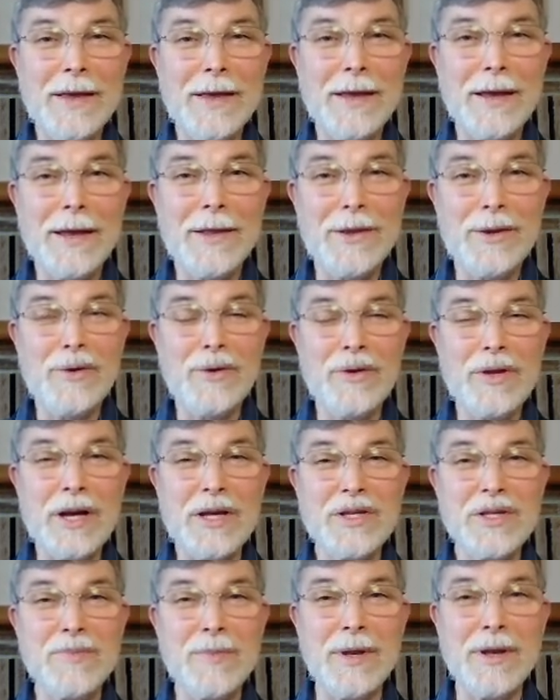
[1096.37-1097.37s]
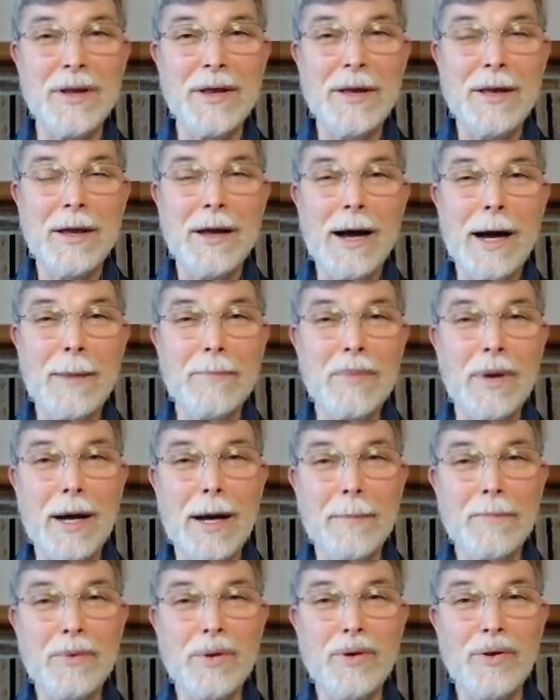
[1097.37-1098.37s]
in the New Testament.
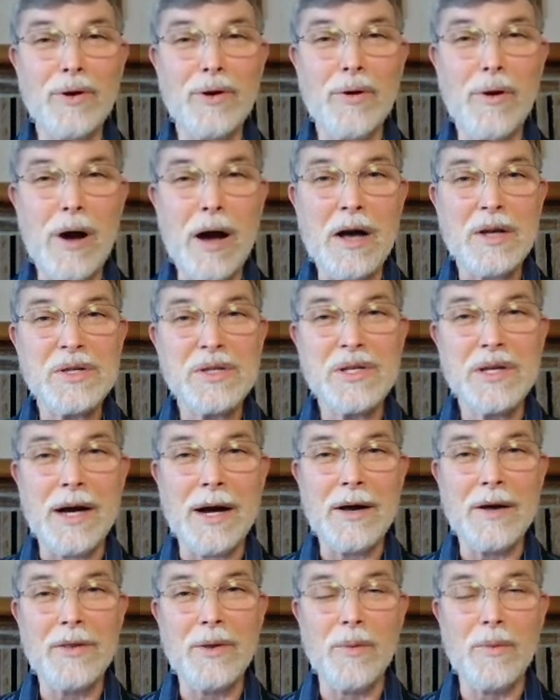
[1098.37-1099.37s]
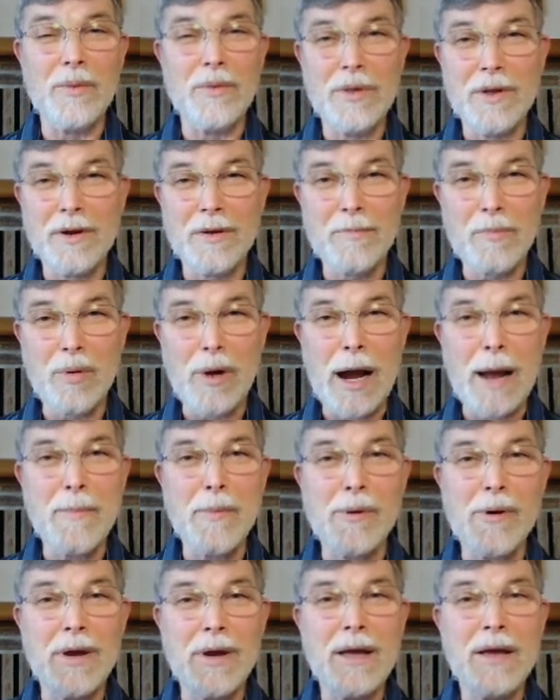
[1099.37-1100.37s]
Up to the cross, the
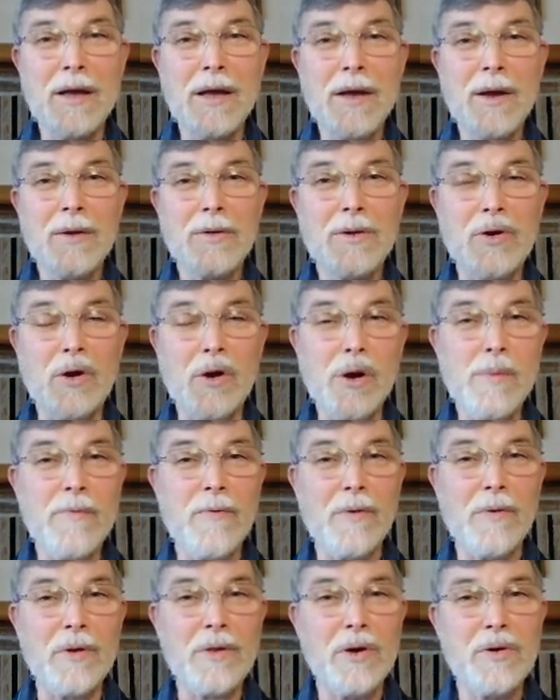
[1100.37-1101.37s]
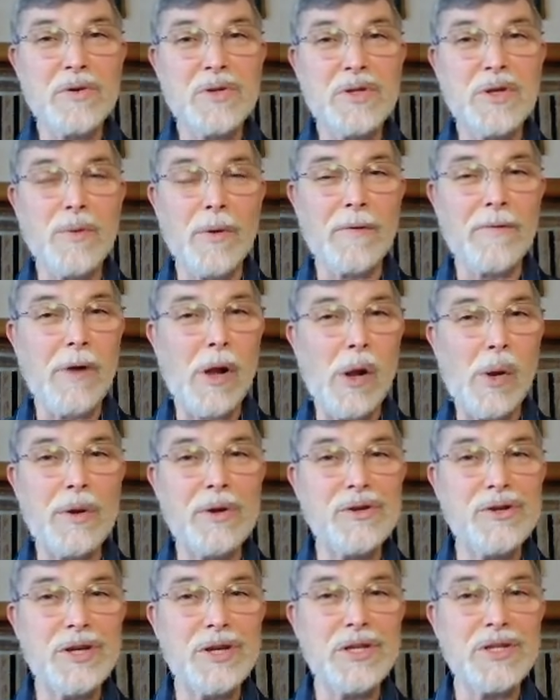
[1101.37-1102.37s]
primary term for those who were
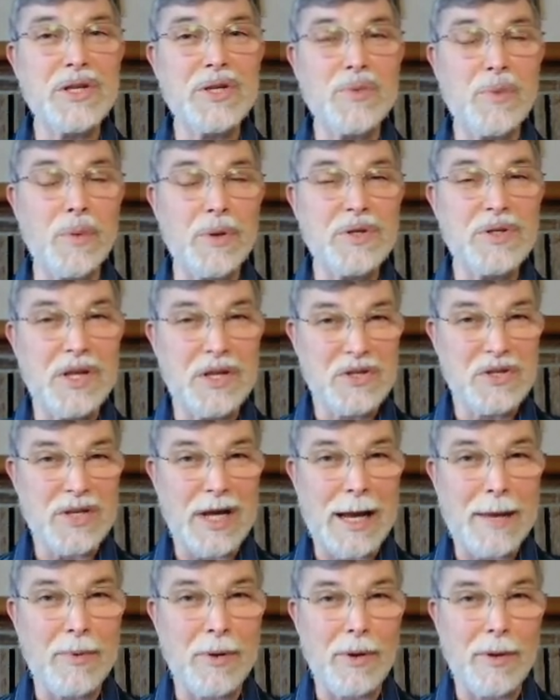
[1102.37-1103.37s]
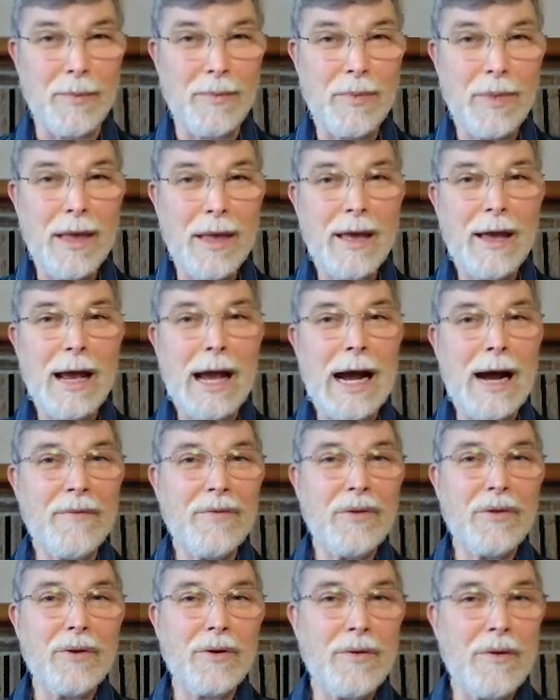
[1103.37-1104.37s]
following Jesus was disciple.
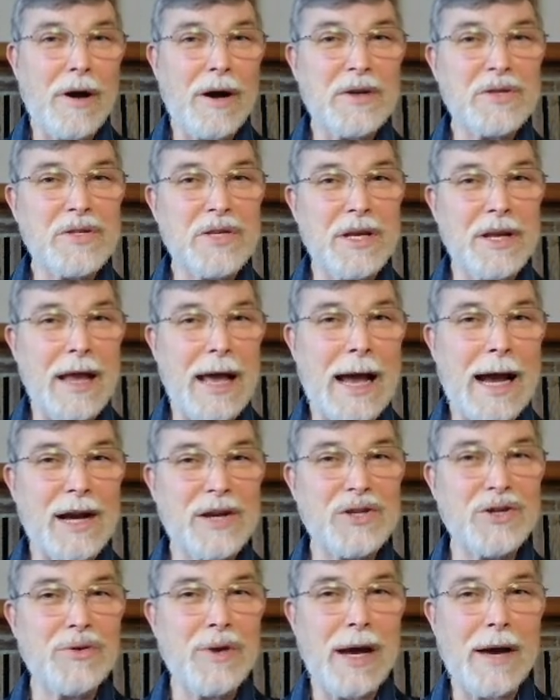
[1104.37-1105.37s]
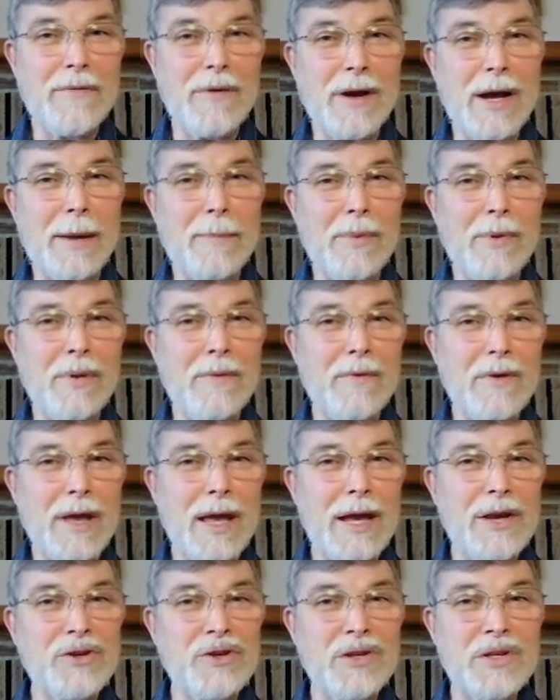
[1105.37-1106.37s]
After the cross in Acts, you have a couple of
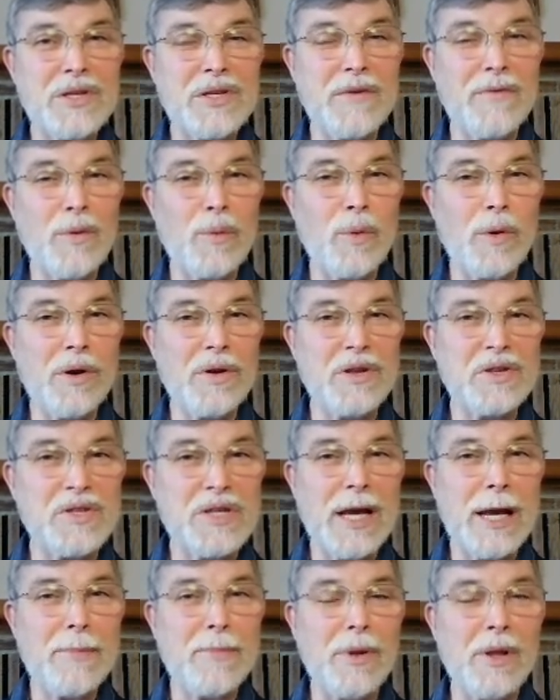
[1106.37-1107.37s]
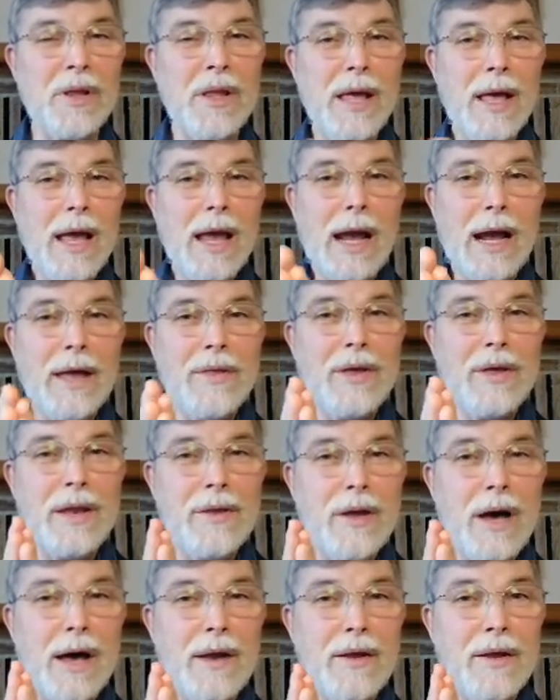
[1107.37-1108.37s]
occasions of the word disciple, and
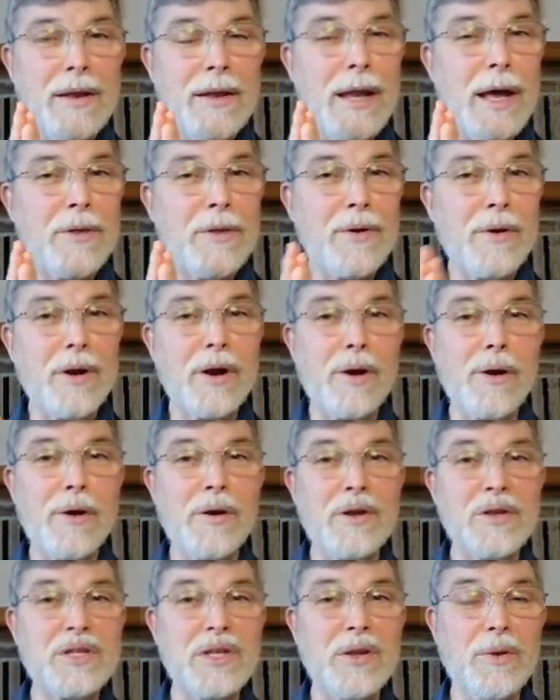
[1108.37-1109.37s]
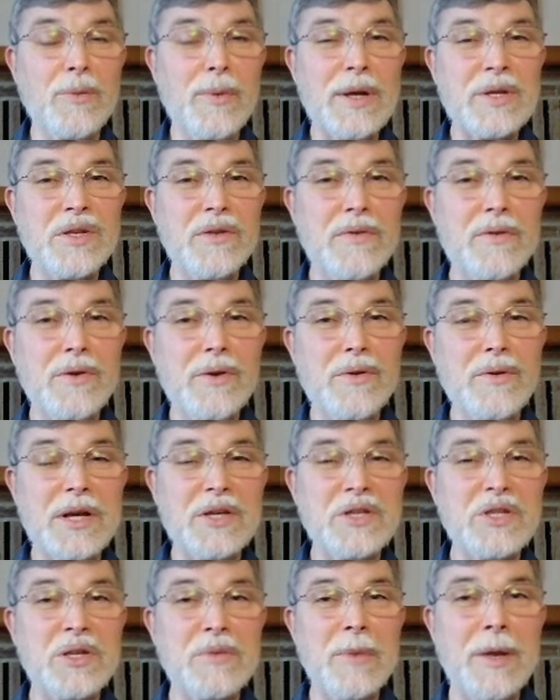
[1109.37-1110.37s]
then not another occurrence in the rest of the New
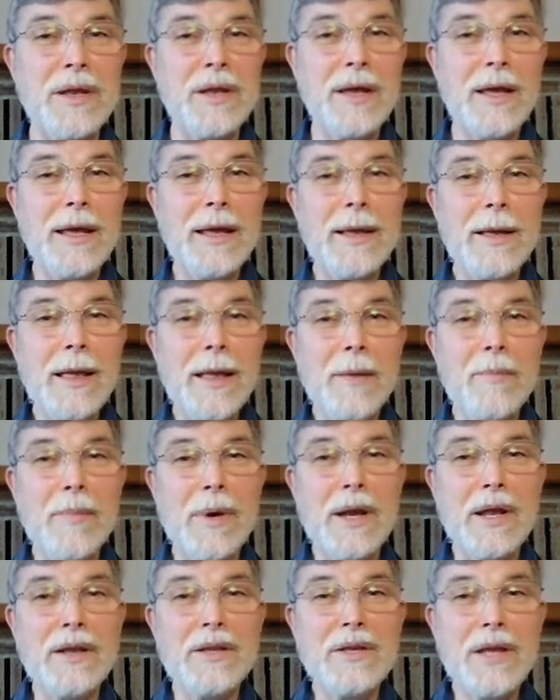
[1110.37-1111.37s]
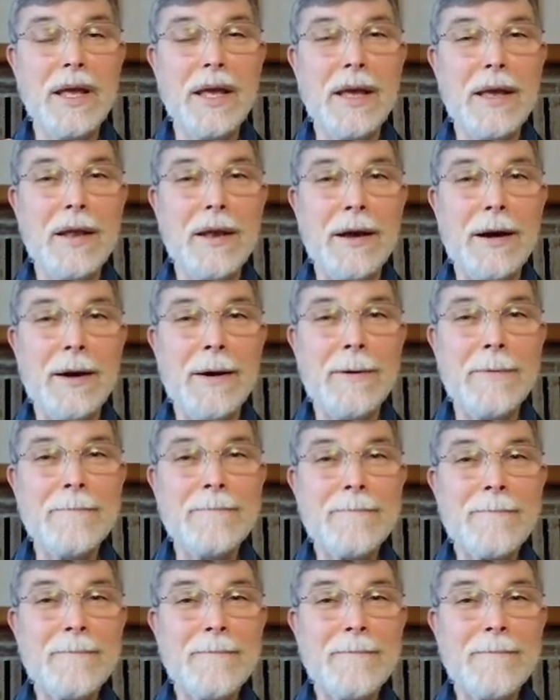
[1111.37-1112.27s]
Testament. But in